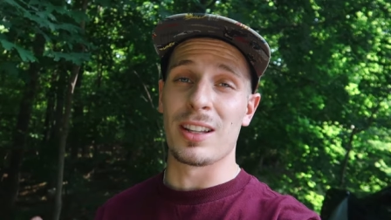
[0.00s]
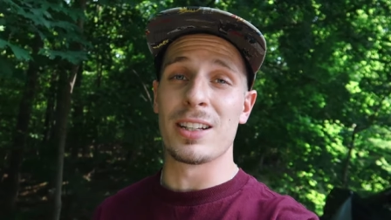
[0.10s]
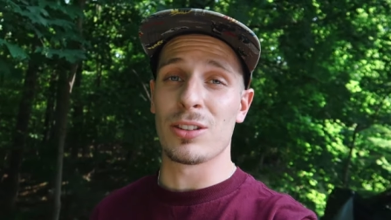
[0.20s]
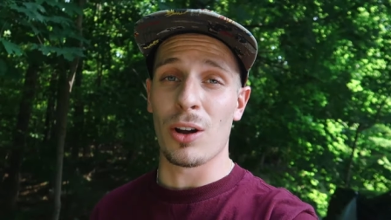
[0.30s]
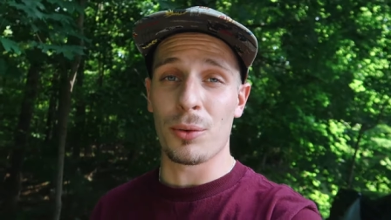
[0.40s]

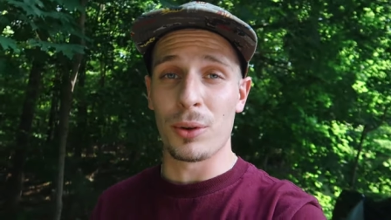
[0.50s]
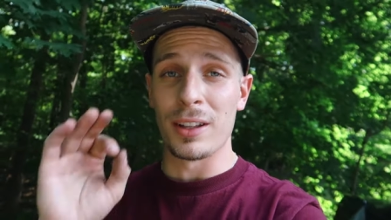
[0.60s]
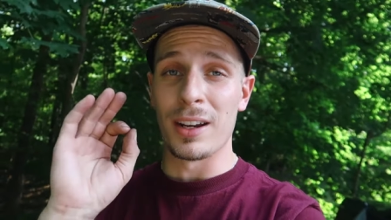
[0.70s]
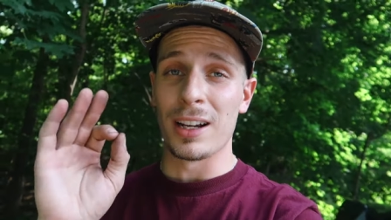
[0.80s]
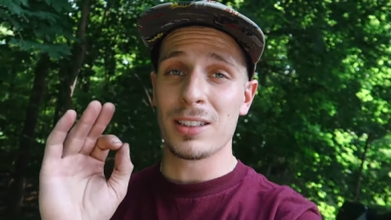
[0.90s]
lays on
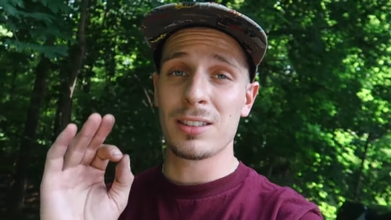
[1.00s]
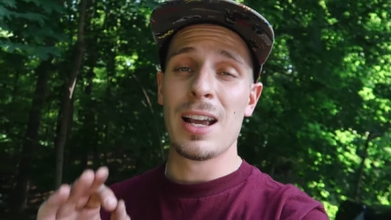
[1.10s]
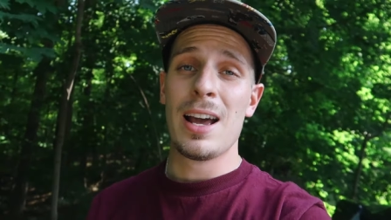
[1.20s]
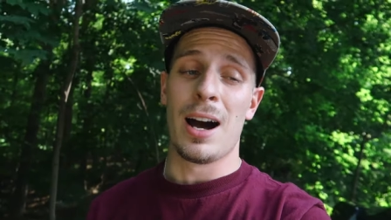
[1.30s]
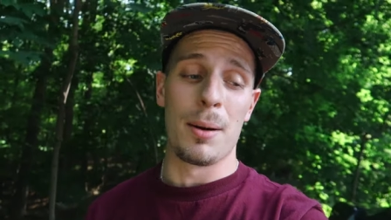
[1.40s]
really nice,
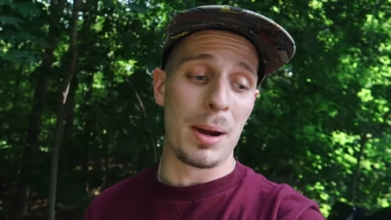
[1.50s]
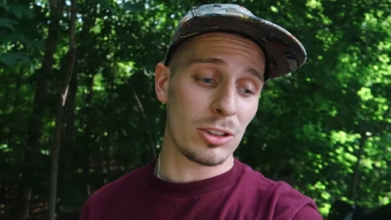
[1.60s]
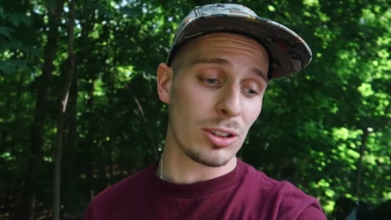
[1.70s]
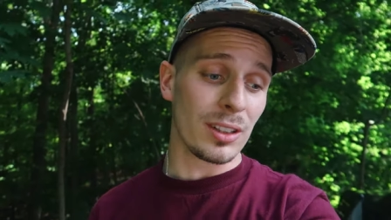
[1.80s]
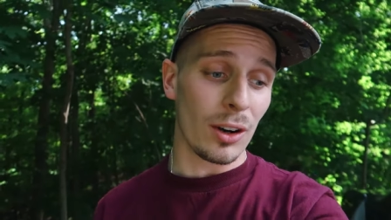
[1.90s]
I'm
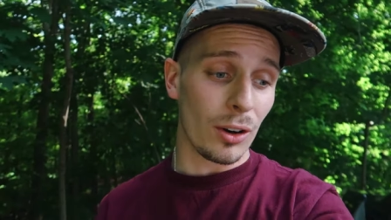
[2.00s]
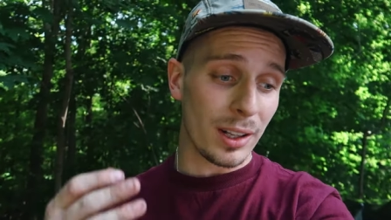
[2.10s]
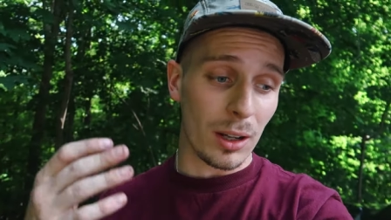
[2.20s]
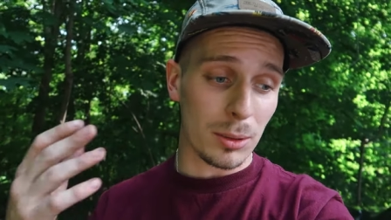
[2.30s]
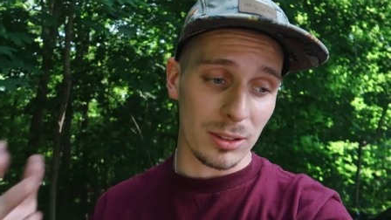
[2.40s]
actually
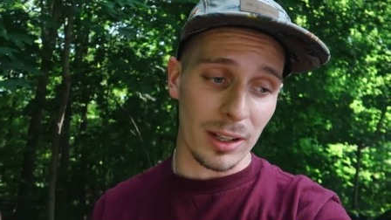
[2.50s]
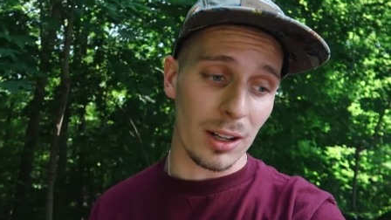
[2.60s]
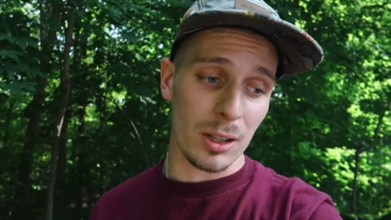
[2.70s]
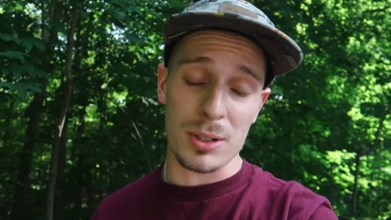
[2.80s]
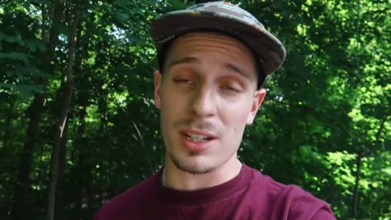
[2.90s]
already almost at one
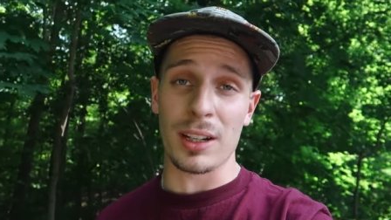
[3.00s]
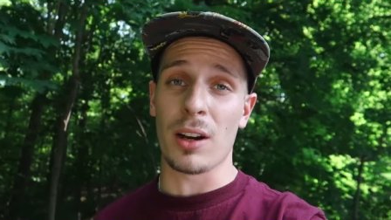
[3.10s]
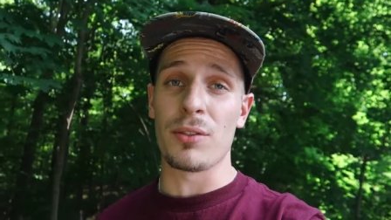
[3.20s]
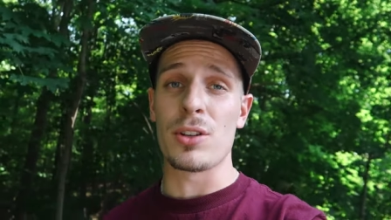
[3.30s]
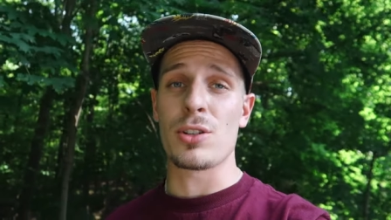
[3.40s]
hundred percent
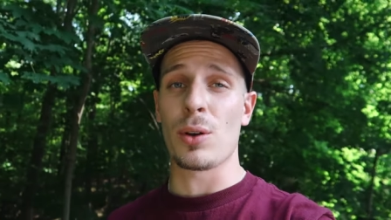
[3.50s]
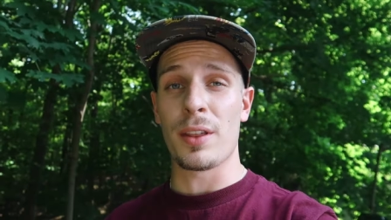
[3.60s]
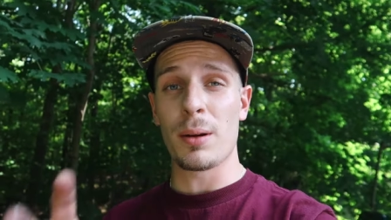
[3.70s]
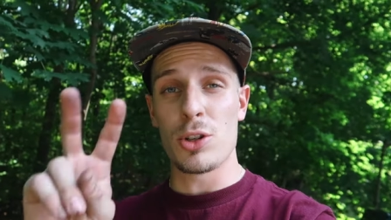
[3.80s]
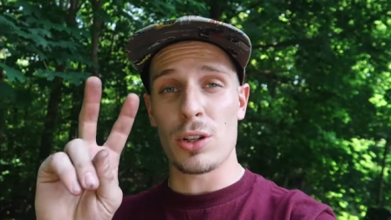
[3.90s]
coverage, so I
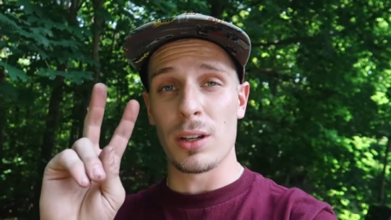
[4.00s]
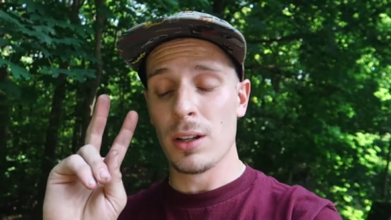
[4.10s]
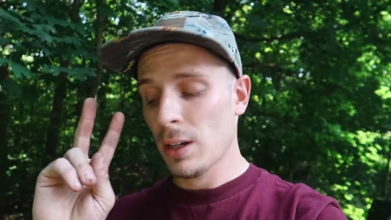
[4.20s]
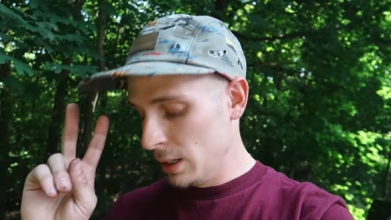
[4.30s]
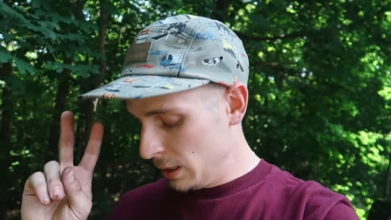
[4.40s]
think I'm just gonna
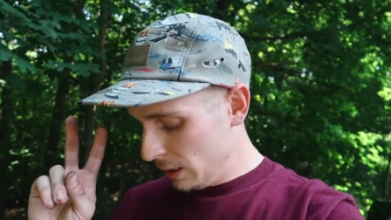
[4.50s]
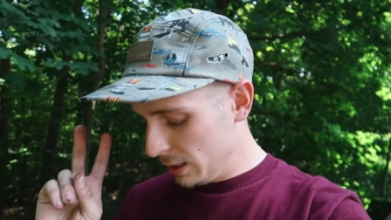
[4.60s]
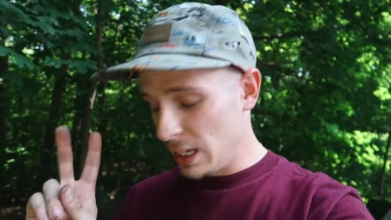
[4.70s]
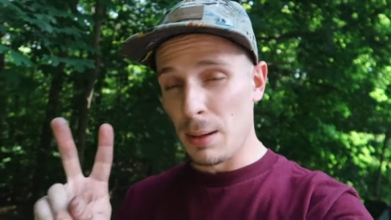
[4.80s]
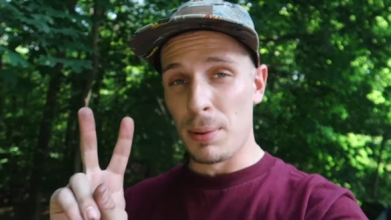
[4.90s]

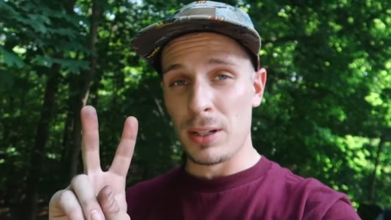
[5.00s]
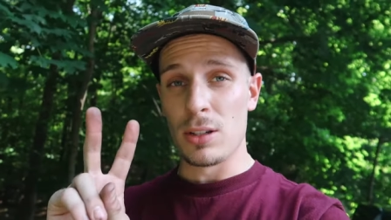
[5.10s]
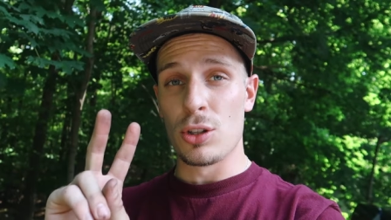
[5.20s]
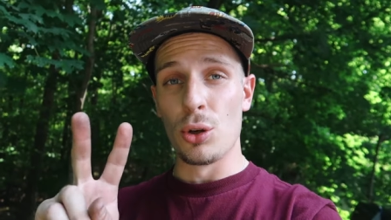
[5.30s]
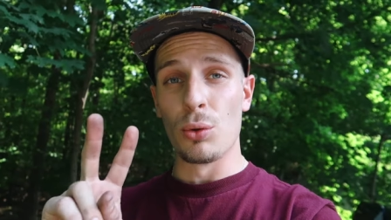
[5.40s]
keep it
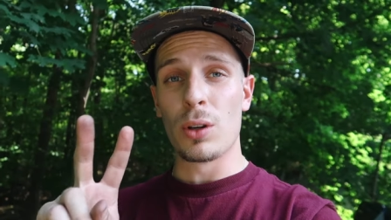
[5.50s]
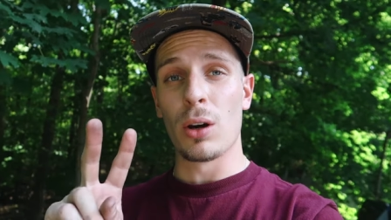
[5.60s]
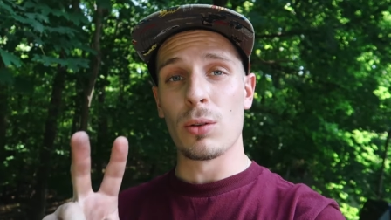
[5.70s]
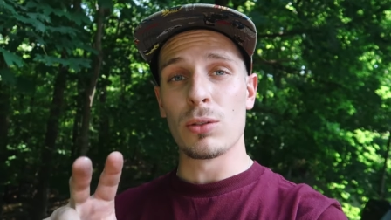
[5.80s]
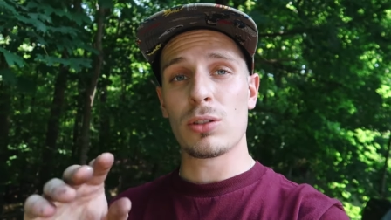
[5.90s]
to two
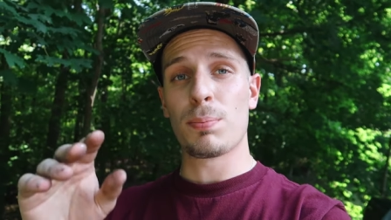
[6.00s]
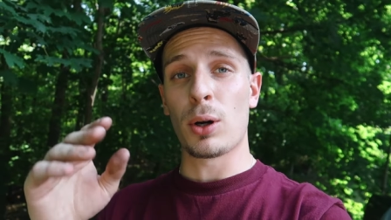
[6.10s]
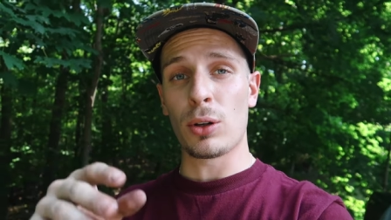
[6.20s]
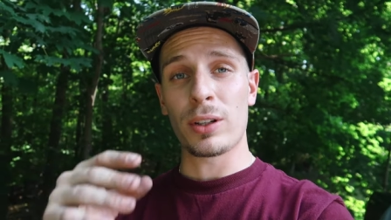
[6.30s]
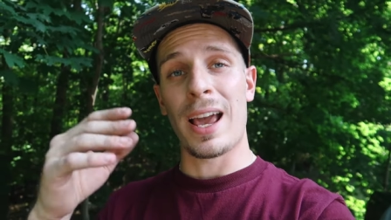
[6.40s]
coats
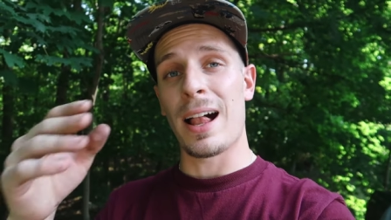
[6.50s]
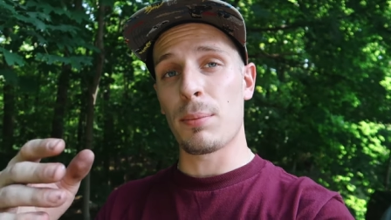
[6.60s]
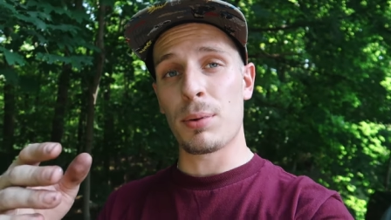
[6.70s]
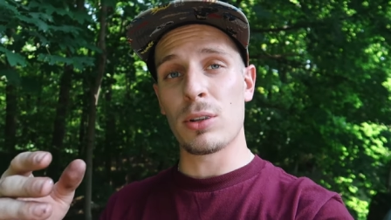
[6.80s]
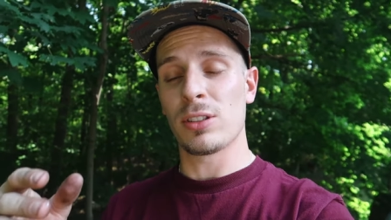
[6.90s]
per
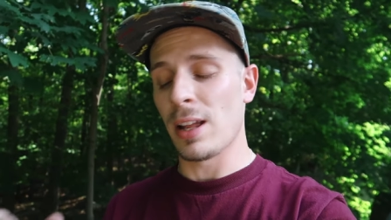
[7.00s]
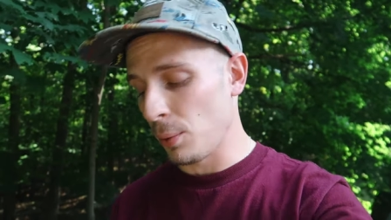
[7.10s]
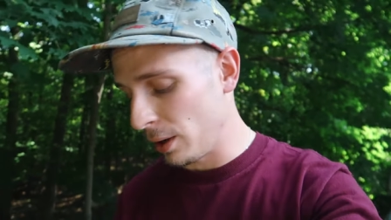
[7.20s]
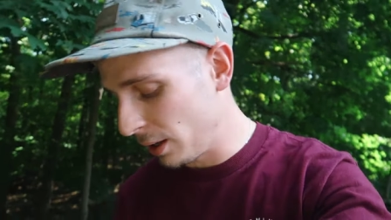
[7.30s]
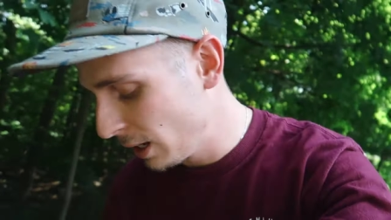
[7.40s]
caliper, so that
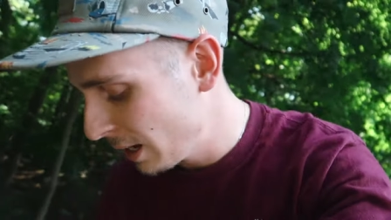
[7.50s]
way,